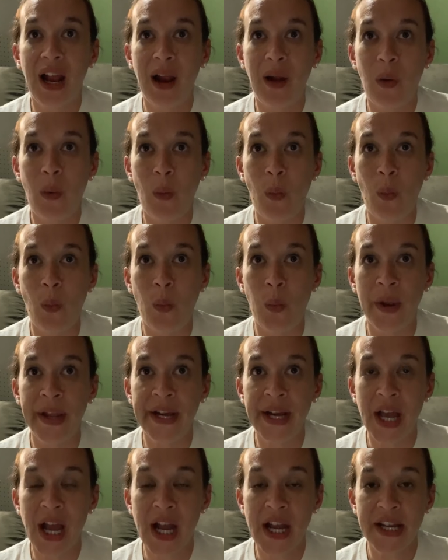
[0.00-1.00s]

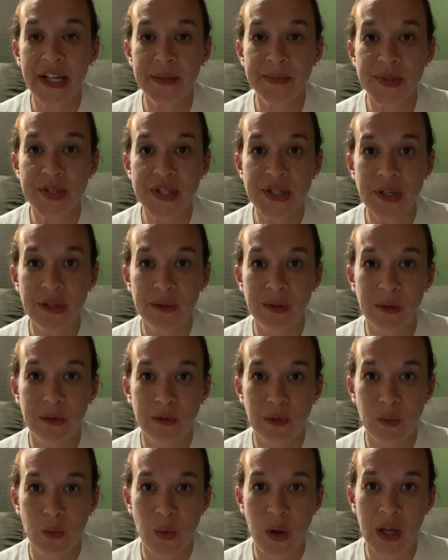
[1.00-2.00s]
when I am so
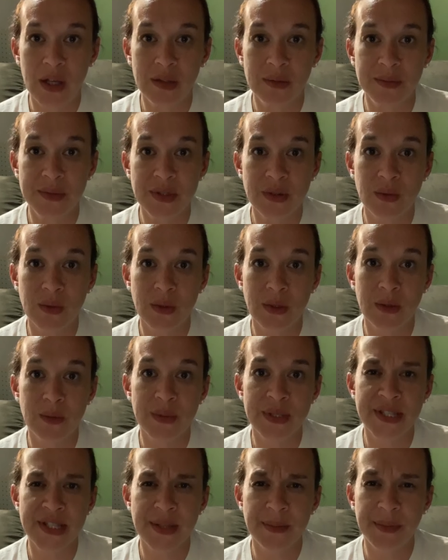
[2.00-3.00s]
overwhelmed, or
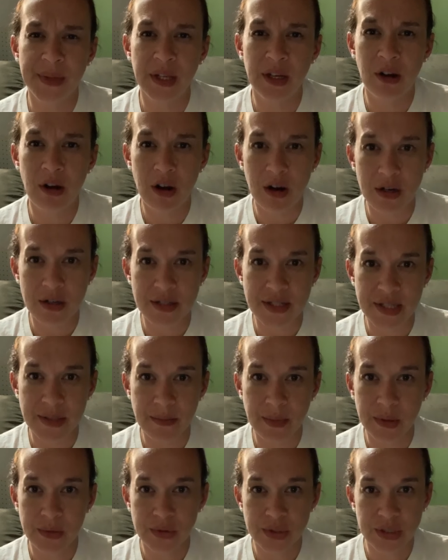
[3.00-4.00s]
when something hurts
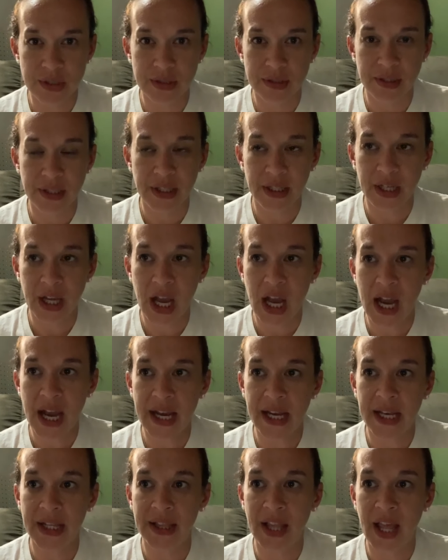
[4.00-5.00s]
emotionally,
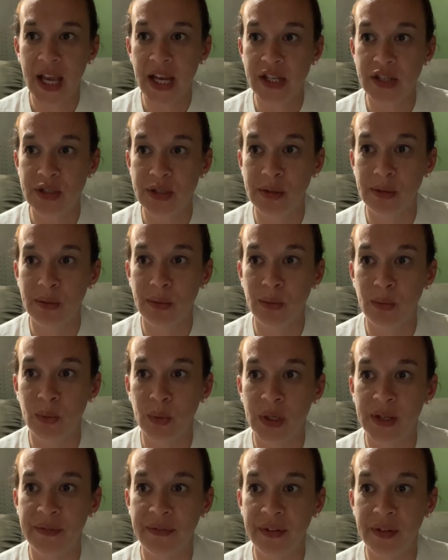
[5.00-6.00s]
I like to
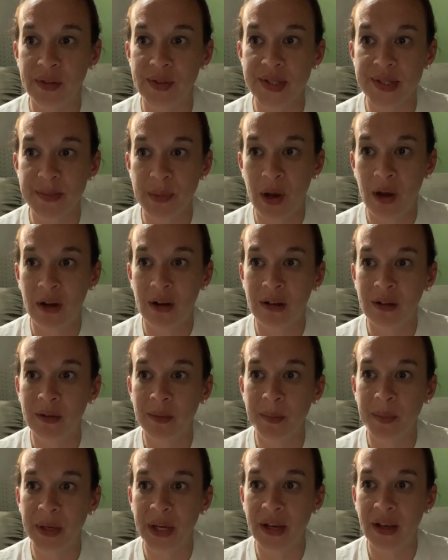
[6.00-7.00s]
feel small,
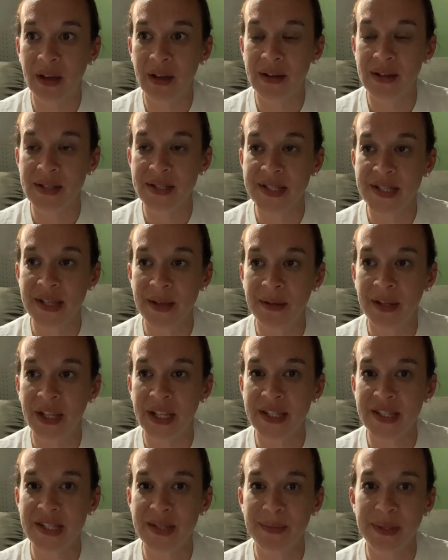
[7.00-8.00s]
because that
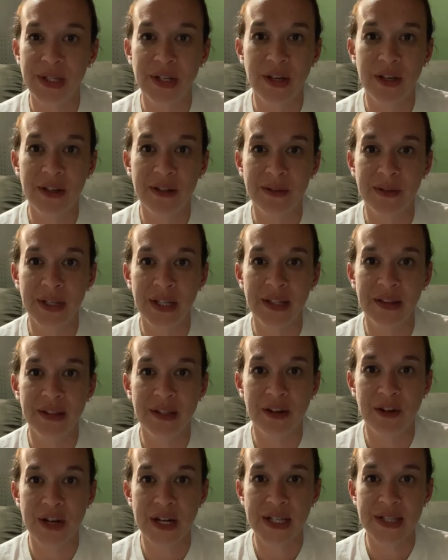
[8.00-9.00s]
lets me know in the
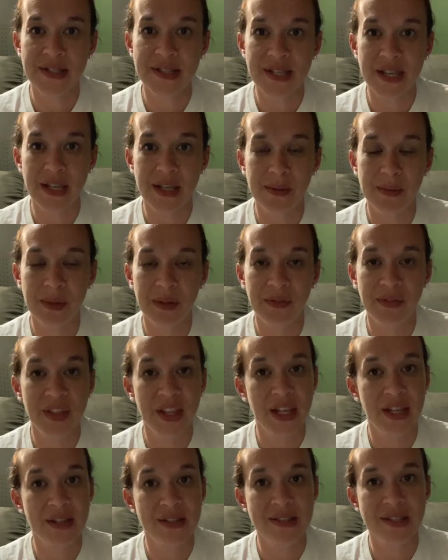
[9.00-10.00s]
grand scheme of
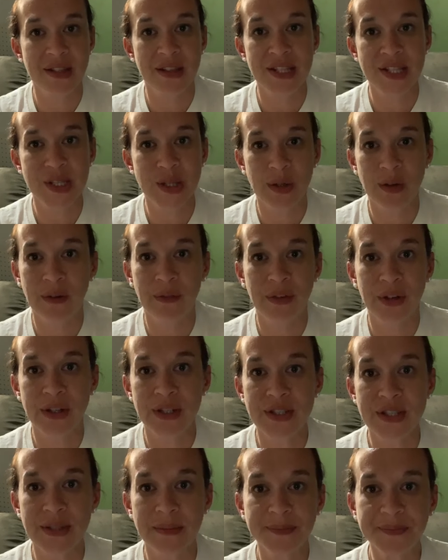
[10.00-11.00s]
things in this
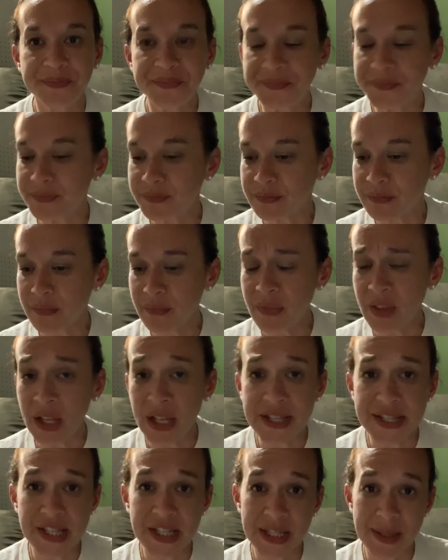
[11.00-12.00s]
universe,
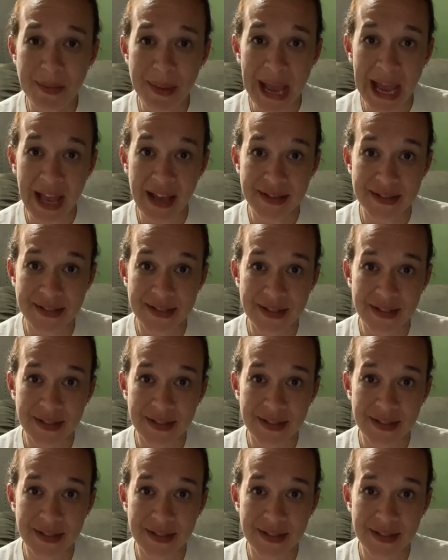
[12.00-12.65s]
it's going to pass.